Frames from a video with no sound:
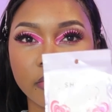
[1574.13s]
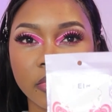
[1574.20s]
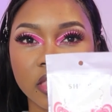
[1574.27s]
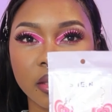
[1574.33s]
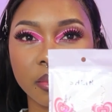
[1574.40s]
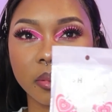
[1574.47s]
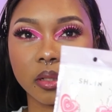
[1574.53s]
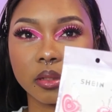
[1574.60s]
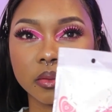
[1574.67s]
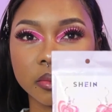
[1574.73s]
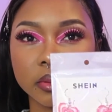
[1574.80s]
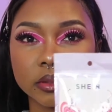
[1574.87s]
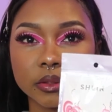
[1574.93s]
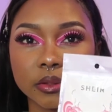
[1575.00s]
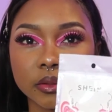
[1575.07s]
the bigger
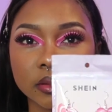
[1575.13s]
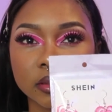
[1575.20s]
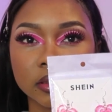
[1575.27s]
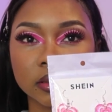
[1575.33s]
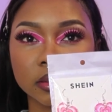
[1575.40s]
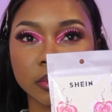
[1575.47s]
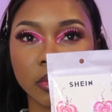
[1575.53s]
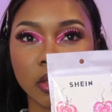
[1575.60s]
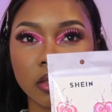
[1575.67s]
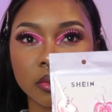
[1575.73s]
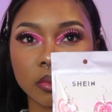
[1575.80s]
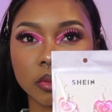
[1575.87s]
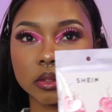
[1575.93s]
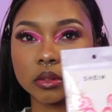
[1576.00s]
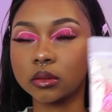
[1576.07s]
ones want smaller
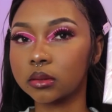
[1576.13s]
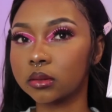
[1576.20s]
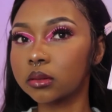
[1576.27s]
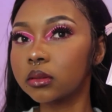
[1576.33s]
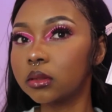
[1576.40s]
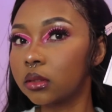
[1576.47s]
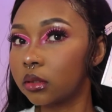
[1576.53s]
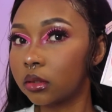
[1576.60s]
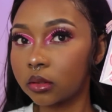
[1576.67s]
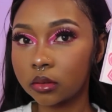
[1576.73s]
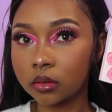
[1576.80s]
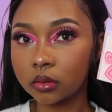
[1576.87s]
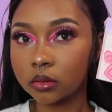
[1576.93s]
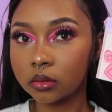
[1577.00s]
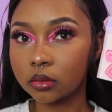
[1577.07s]
ones.
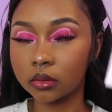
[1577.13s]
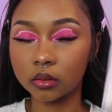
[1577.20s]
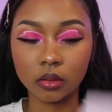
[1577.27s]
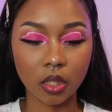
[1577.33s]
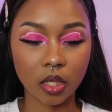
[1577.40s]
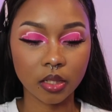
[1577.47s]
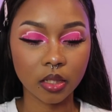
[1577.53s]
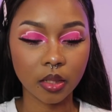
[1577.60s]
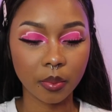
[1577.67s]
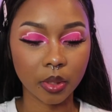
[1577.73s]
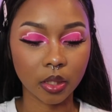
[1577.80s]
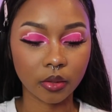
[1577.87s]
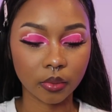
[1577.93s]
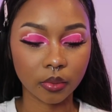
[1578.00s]
I think the bigger